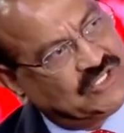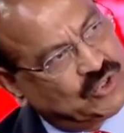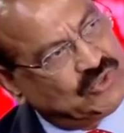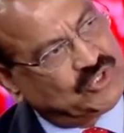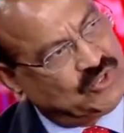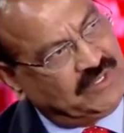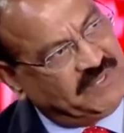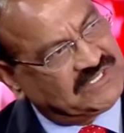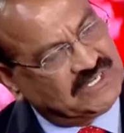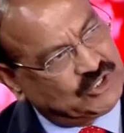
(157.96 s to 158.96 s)
and sh should he
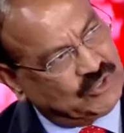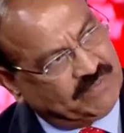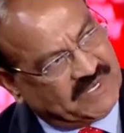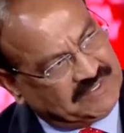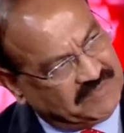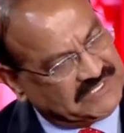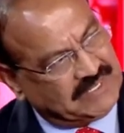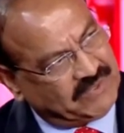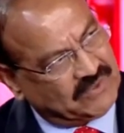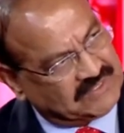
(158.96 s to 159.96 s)
be censured by the
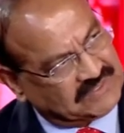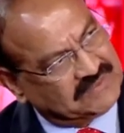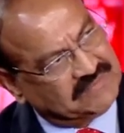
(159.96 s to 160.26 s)
BJP on this?